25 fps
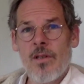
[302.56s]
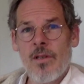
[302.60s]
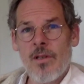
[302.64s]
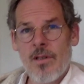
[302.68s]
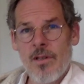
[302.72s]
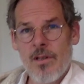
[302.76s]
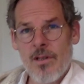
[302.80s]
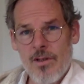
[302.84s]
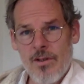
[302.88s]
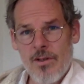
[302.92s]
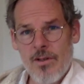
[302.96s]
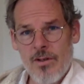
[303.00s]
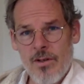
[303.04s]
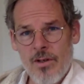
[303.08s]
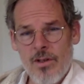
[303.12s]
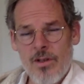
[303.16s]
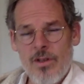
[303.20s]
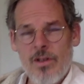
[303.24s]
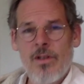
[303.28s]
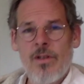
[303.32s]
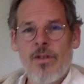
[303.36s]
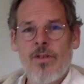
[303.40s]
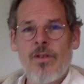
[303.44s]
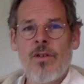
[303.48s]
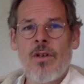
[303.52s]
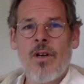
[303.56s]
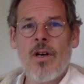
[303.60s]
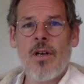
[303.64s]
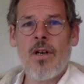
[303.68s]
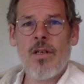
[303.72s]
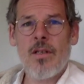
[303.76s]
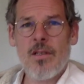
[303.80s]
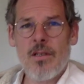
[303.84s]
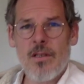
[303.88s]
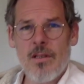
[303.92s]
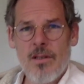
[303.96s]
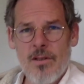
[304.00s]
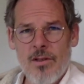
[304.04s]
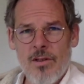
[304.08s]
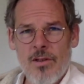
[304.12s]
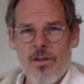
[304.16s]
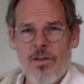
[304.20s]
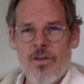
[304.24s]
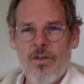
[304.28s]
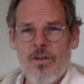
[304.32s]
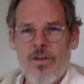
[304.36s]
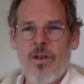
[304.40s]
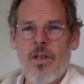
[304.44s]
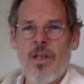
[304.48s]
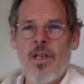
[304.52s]
the construction dross, the
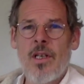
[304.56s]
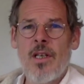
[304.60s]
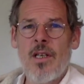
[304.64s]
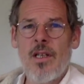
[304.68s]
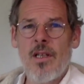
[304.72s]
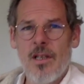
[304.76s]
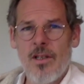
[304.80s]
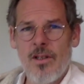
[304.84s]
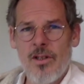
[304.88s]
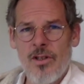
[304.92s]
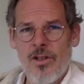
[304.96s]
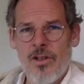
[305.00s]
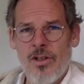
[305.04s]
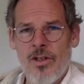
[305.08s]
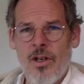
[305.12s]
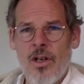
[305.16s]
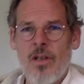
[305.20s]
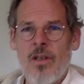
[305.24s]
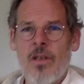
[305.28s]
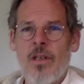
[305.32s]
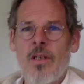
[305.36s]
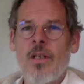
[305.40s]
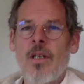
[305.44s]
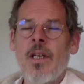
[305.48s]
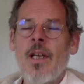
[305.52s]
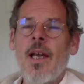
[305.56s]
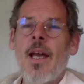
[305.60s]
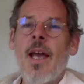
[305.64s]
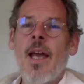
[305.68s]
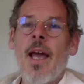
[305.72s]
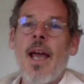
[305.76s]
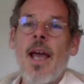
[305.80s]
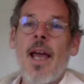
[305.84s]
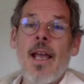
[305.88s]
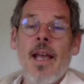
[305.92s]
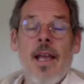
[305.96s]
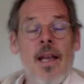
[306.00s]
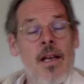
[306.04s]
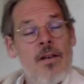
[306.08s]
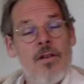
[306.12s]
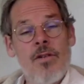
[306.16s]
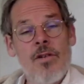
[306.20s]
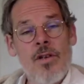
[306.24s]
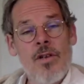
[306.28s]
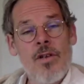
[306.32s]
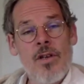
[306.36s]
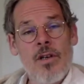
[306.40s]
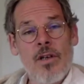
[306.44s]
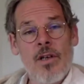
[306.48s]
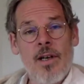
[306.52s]
scree, the junk
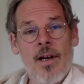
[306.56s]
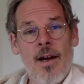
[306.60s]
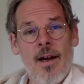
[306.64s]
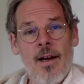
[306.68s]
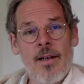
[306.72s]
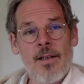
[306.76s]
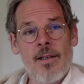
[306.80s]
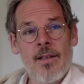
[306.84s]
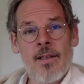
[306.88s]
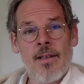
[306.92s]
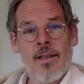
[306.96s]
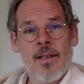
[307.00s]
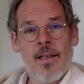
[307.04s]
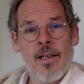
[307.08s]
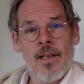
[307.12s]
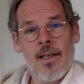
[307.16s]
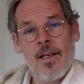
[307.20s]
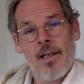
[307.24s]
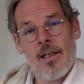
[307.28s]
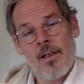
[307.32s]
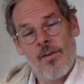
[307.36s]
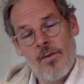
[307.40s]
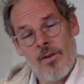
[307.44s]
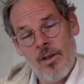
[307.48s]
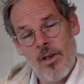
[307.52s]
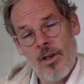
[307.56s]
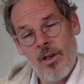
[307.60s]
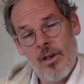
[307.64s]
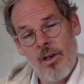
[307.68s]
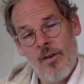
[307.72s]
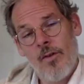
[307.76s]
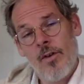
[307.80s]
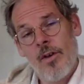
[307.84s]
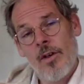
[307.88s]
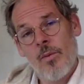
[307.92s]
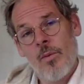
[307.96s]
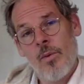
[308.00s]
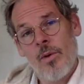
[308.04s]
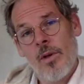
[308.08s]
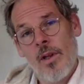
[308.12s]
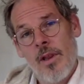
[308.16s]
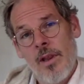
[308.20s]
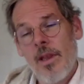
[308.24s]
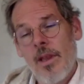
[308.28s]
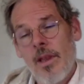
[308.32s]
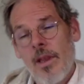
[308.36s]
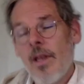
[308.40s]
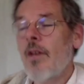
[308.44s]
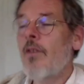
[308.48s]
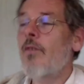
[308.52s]
into your garden, and they've covered it with a
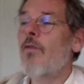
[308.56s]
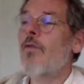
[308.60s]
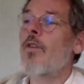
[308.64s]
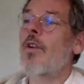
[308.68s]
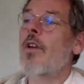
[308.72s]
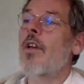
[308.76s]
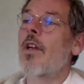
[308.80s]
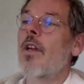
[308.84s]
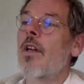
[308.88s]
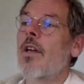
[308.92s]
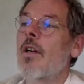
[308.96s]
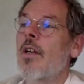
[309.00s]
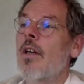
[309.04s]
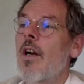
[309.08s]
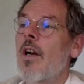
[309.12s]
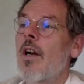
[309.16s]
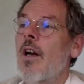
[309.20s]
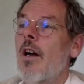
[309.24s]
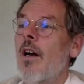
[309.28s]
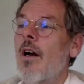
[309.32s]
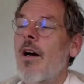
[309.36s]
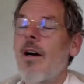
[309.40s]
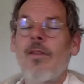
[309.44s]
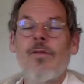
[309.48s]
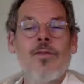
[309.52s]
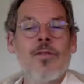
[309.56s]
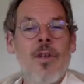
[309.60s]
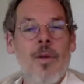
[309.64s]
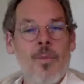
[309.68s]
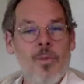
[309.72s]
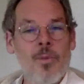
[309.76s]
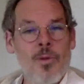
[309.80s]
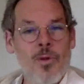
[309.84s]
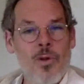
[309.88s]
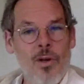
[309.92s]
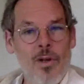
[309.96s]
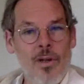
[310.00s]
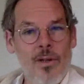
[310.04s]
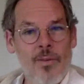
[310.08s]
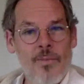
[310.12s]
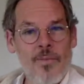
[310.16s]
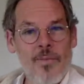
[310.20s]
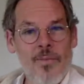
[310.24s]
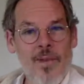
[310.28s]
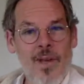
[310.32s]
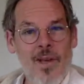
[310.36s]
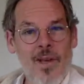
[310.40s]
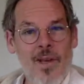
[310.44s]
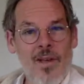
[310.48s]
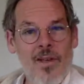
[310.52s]
thin veneer of topsoil.
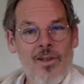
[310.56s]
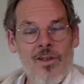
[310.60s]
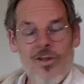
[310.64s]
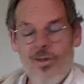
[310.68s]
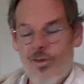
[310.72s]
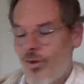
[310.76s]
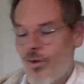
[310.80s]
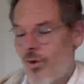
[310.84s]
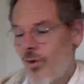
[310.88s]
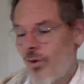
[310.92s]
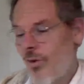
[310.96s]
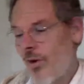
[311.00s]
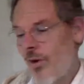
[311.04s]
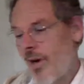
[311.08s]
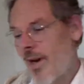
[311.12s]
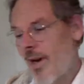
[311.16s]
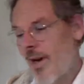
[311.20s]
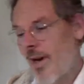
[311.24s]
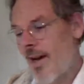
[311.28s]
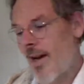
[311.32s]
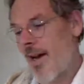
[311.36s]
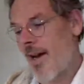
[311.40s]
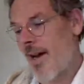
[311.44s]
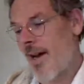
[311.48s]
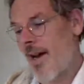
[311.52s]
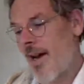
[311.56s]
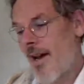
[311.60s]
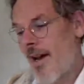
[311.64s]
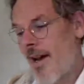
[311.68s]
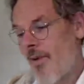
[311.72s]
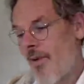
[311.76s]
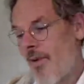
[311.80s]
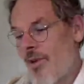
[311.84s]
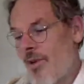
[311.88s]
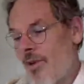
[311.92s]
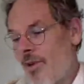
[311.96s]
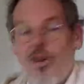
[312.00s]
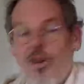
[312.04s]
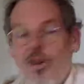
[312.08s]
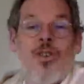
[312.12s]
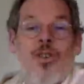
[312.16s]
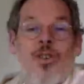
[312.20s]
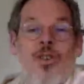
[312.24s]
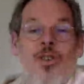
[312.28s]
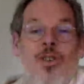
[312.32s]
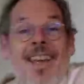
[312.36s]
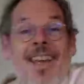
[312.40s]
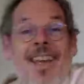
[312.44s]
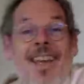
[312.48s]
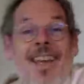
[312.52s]
So uh, when you go
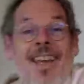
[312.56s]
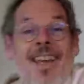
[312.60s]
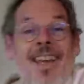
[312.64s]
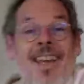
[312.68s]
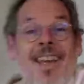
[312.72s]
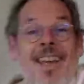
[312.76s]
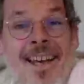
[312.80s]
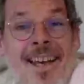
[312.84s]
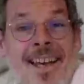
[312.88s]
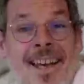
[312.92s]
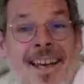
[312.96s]
digging,